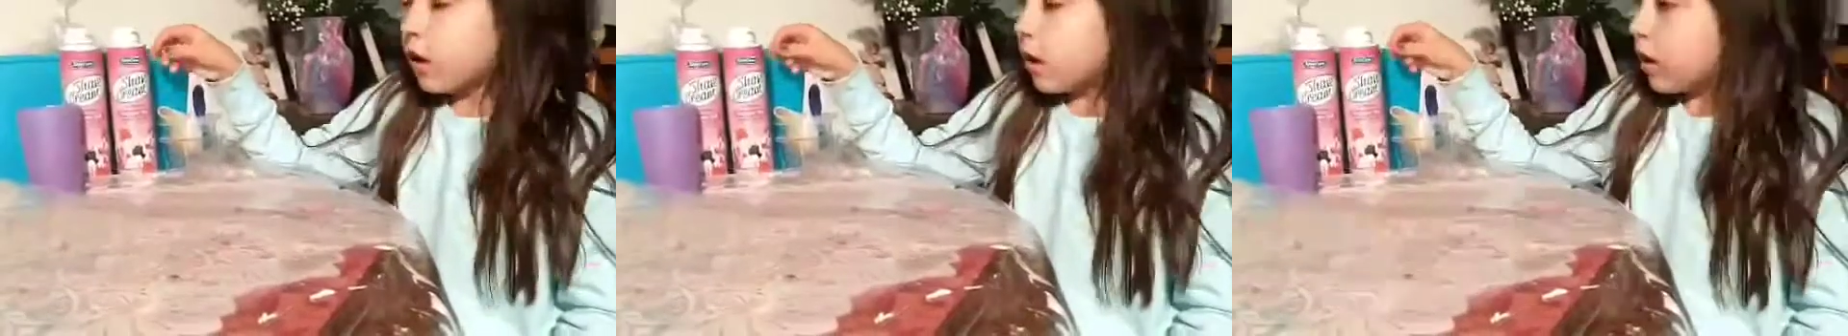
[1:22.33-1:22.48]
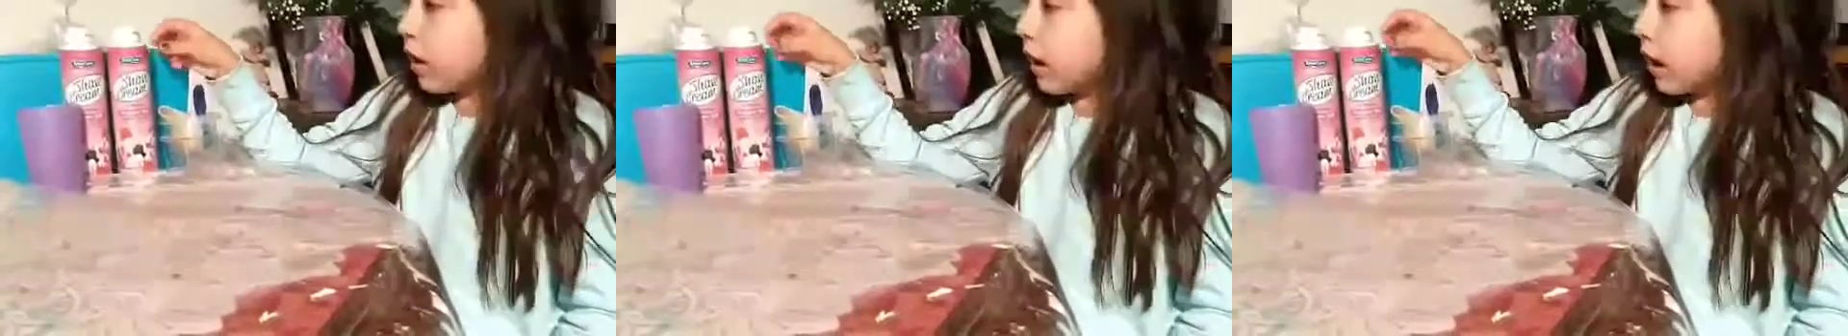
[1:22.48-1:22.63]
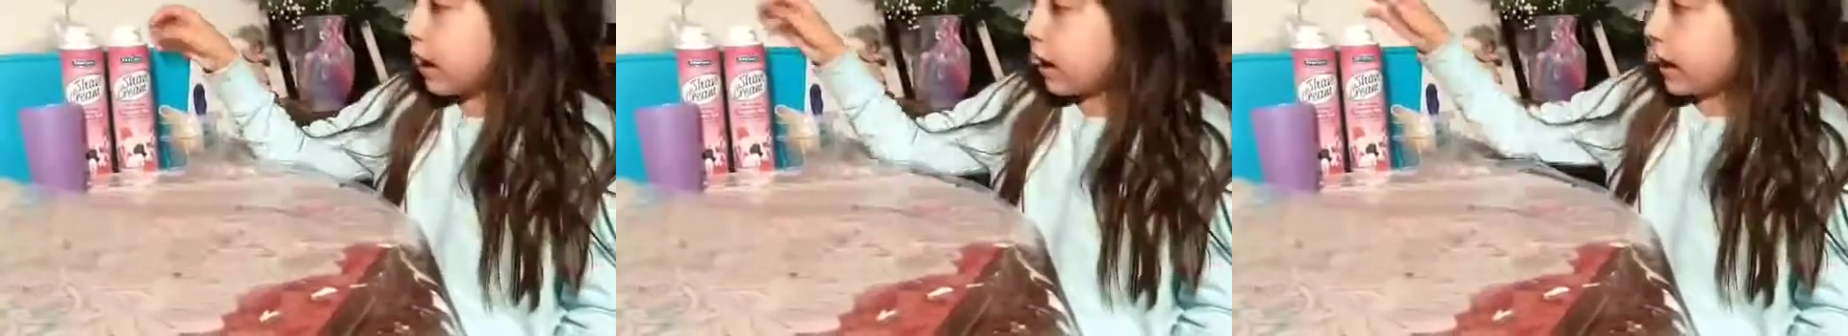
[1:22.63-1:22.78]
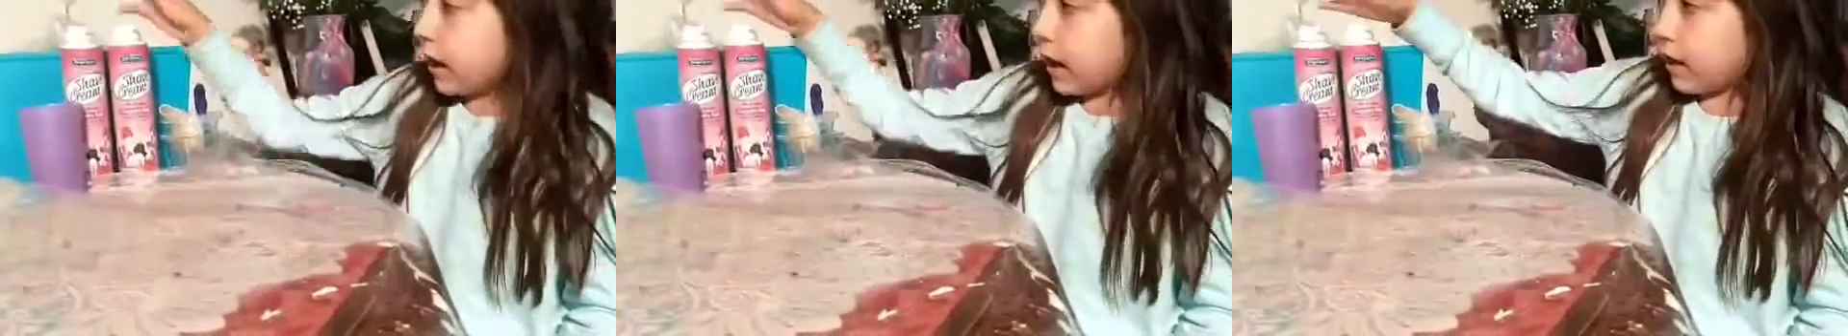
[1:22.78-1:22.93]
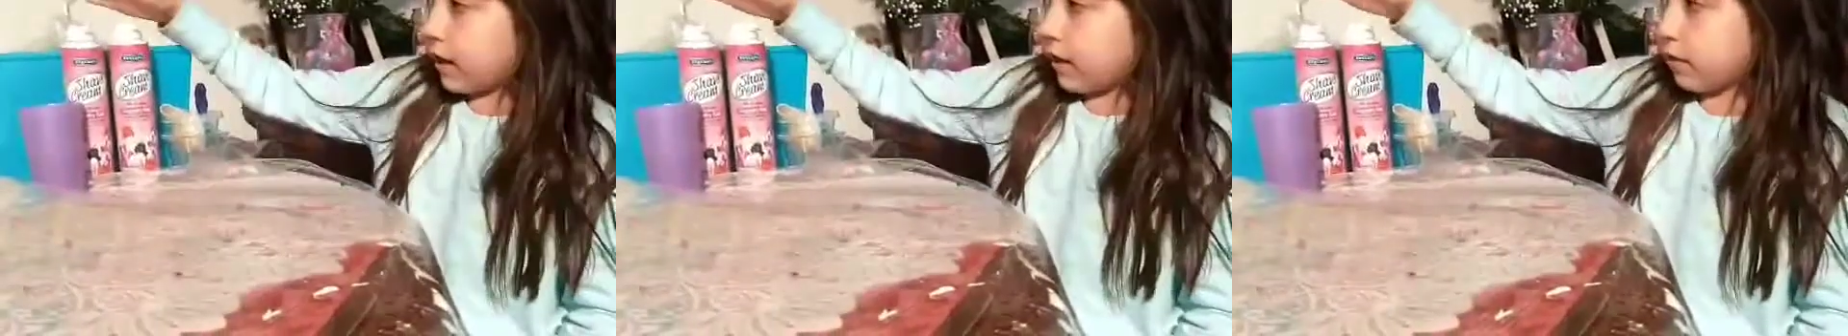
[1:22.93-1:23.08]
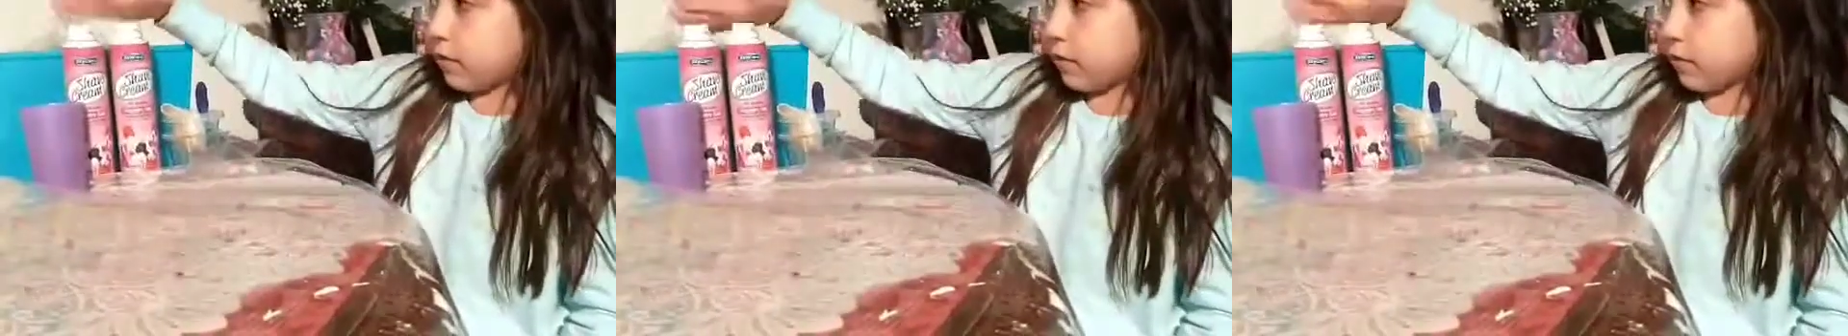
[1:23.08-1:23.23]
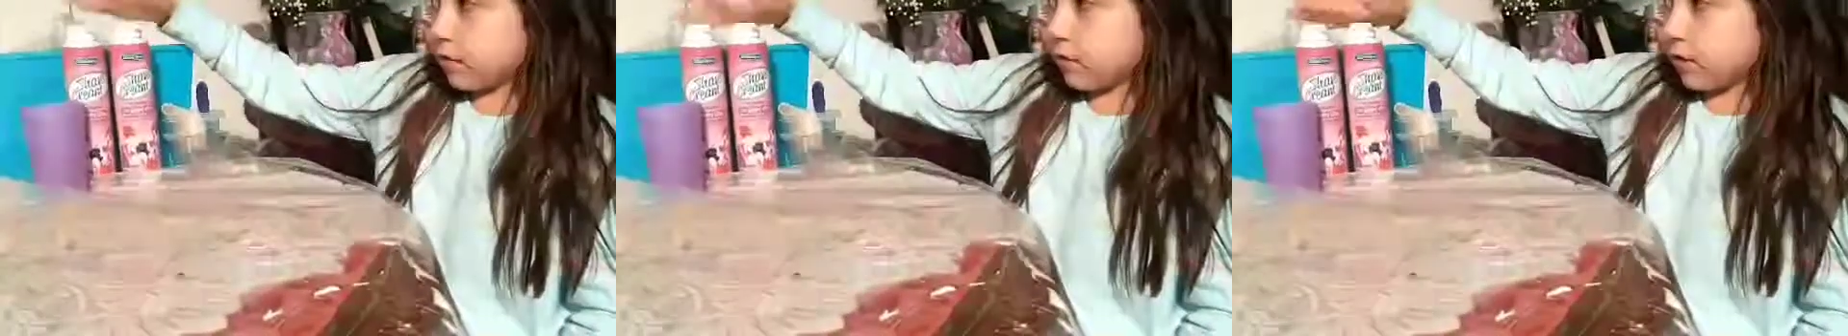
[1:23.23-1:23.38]
And it was
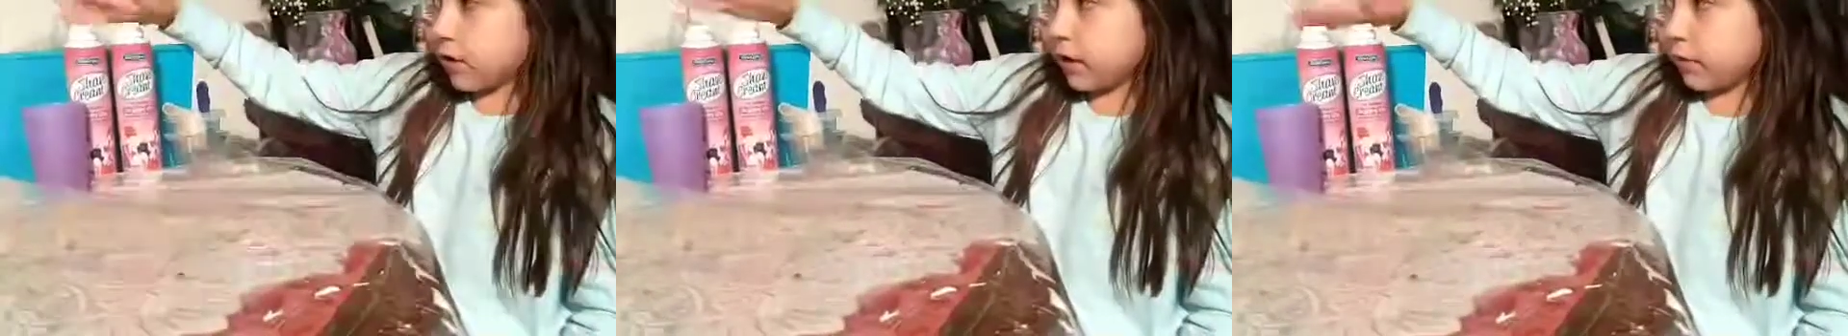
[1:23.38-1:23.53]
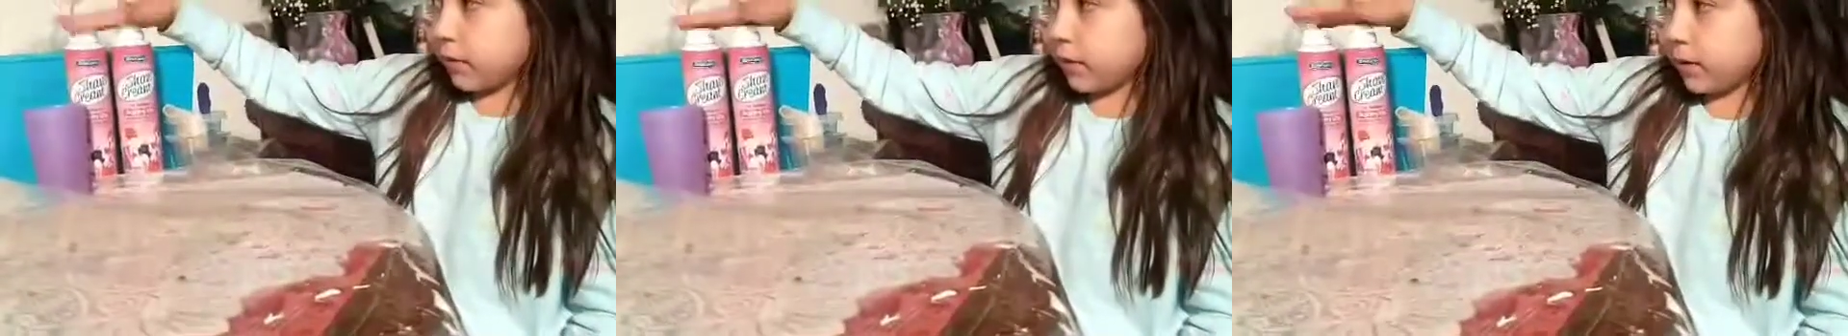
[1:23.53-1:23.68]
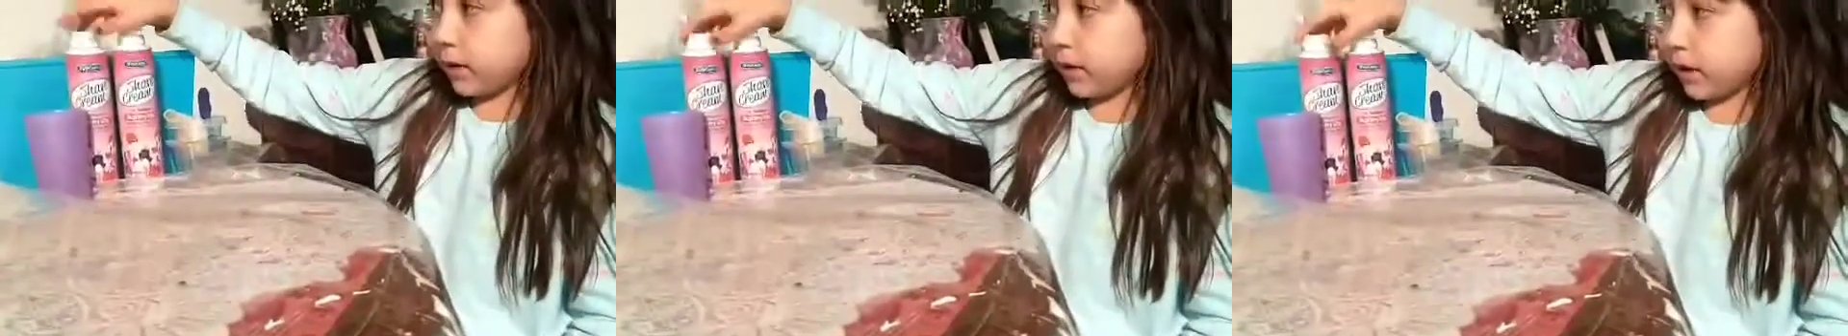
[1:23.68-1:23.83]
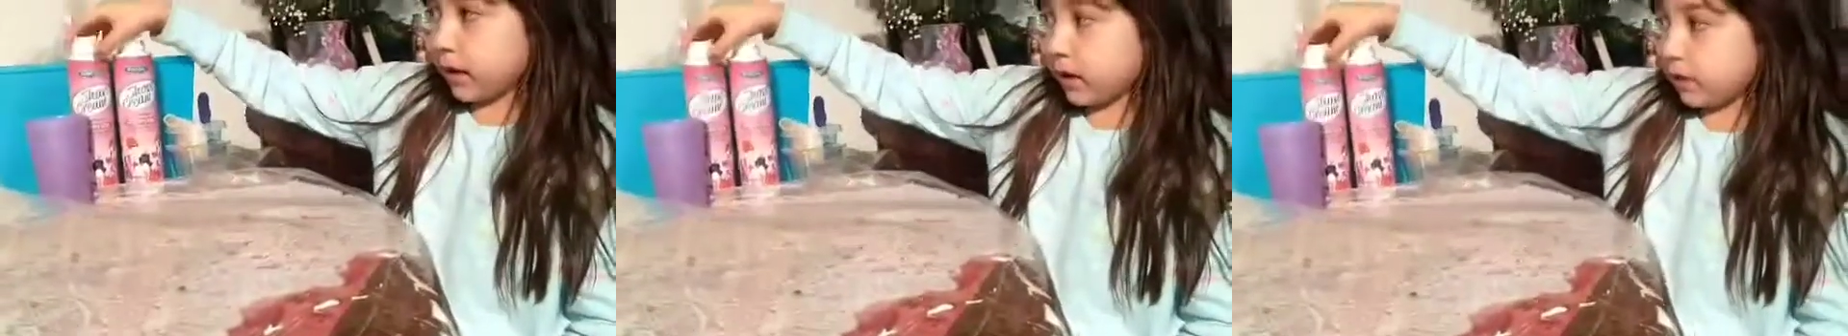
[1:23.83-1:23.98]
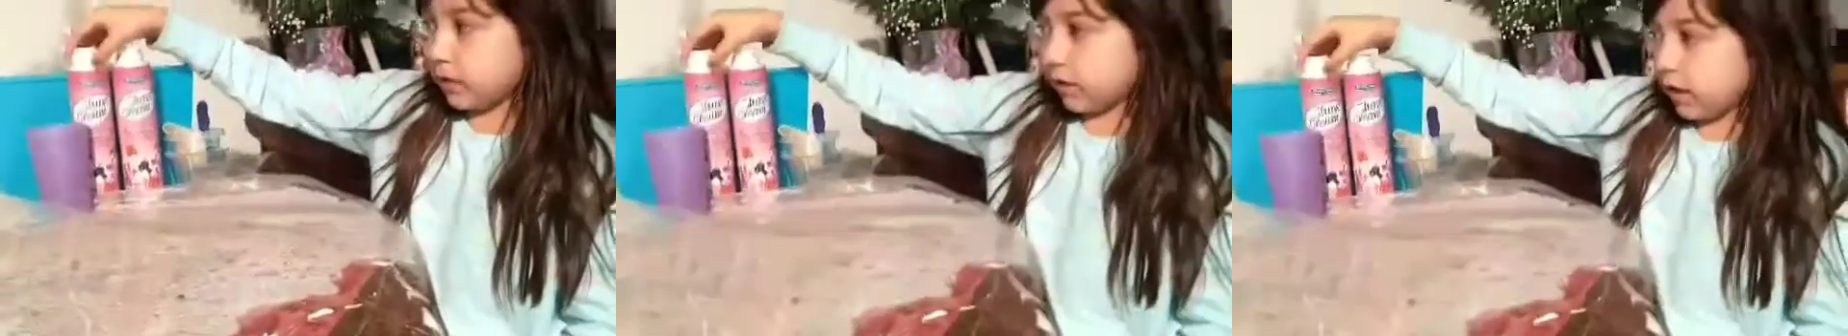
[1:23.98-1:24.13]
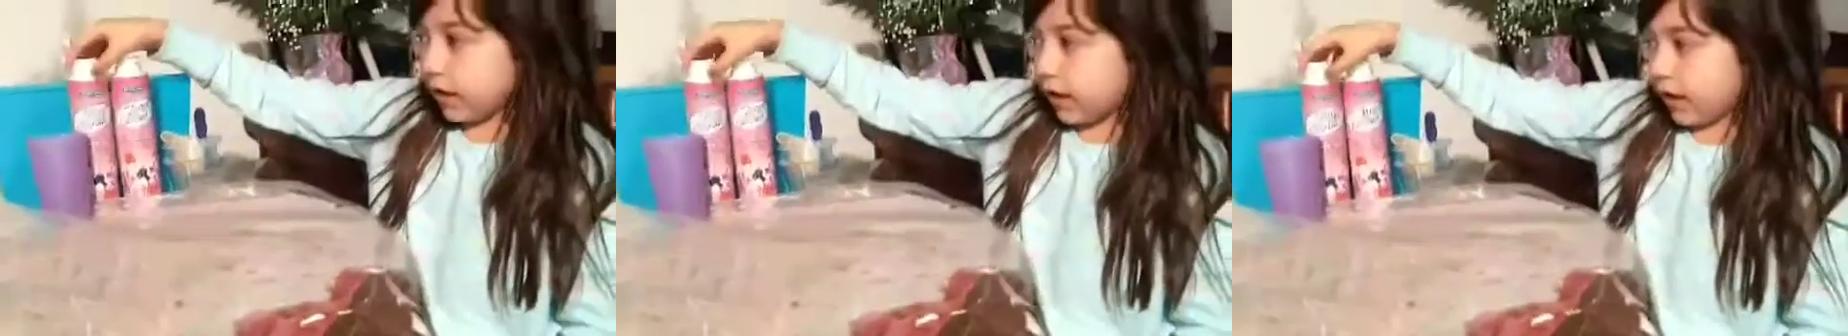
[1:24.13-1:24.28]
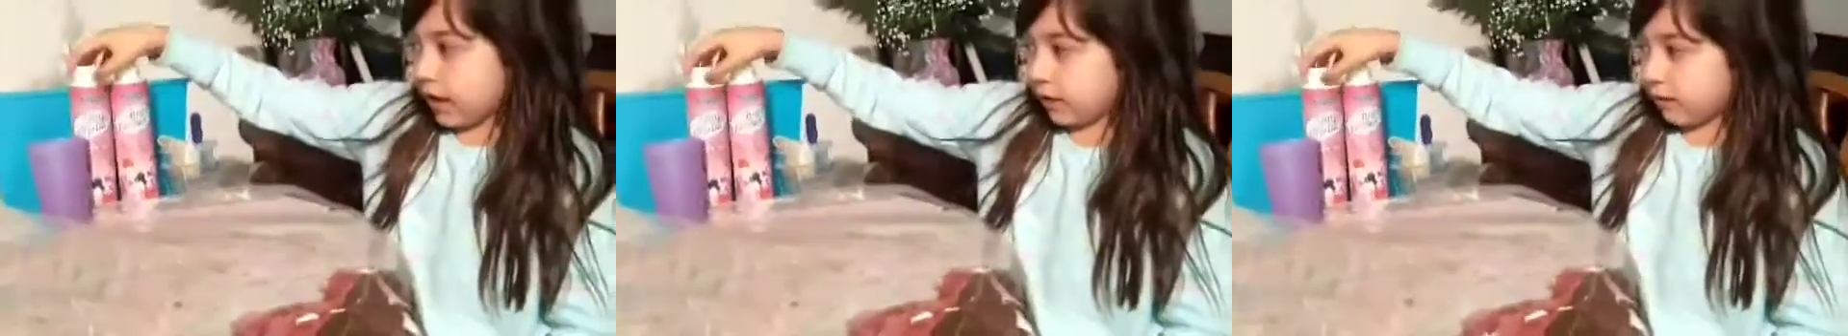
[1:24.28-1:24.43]
really, really good. And
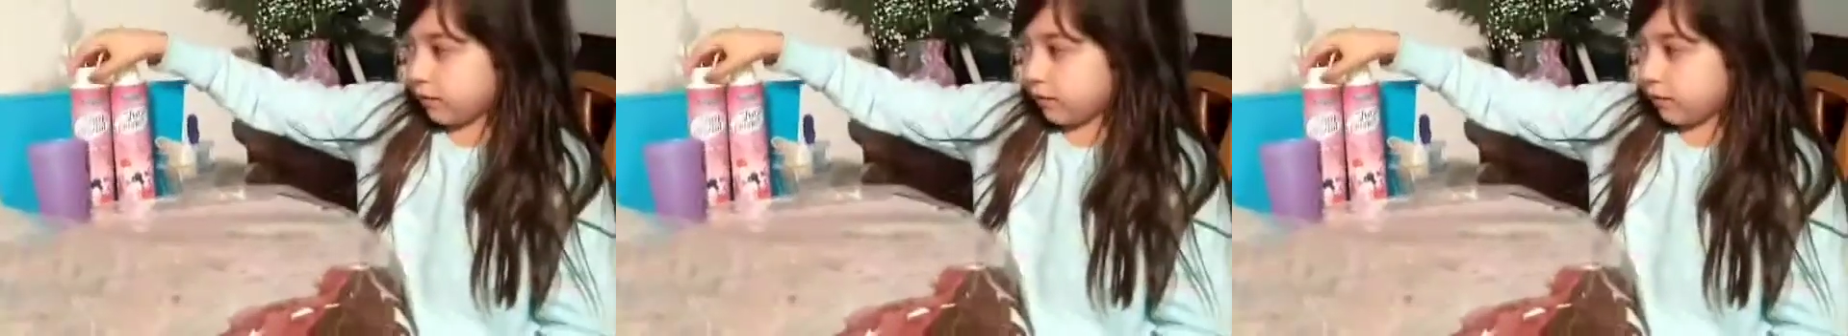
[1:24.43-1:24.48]
it really